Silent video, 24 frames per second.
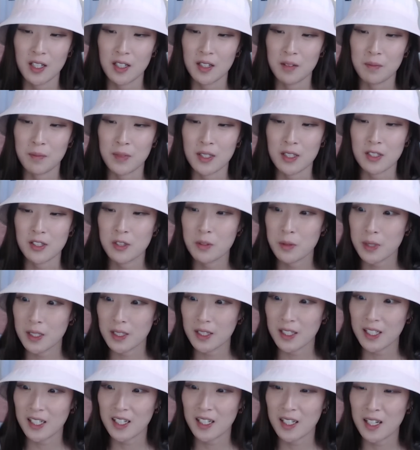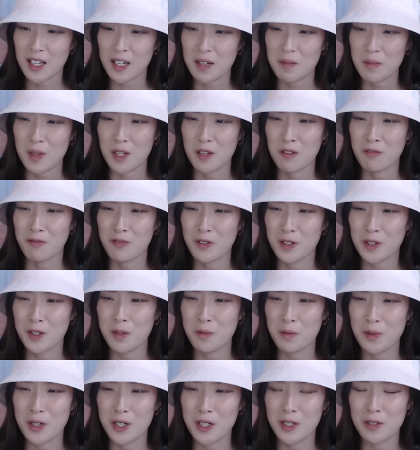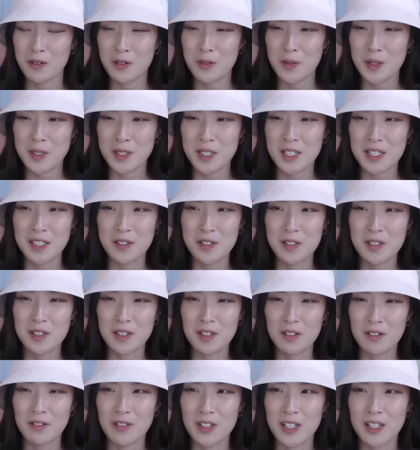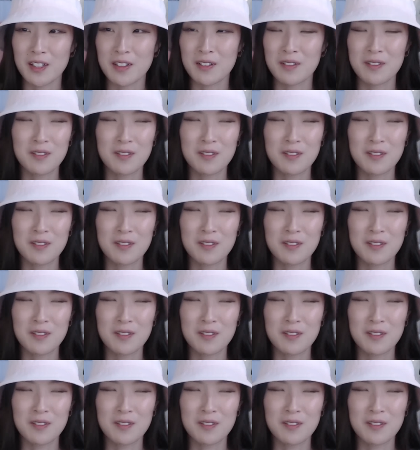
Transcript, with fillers: me squealing and making really weird noises like